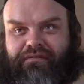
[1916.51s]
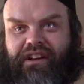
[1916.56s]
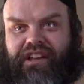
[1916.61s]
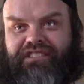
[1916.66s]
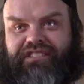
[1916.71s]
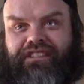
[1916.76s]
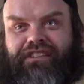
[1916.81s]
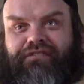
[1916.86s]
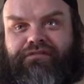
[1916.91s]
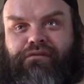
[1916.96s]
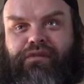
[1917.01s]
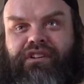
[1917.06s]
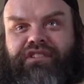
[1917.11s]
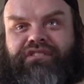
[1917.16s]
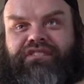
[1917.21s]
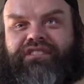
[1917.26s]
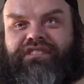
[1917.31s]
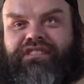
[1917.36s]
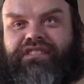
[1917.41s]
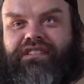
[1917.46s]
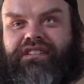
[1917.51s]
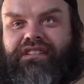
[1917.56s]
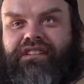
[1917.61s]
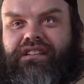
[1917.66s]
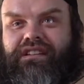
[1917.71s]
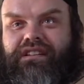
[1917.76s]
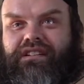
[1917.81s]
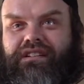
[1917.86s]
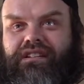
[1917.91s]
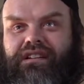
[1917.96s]
raising your voice.
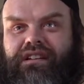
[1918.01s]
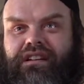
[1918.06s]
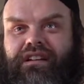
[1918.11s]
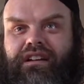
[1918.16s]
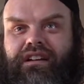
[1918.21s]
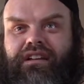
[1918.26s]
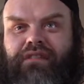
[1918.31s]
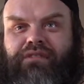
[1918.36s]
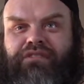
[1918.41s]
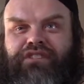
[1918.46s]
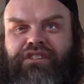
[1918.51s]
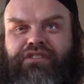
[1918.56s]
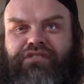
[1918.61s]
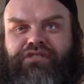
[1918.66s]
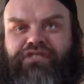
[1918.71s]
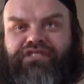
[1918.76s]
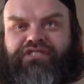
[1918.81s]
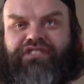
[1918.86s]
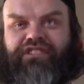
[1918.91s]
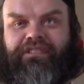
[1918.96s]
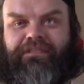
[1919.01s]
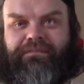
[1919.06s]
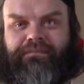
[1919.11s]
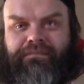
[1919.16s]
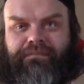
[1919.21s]
You know what's interesting?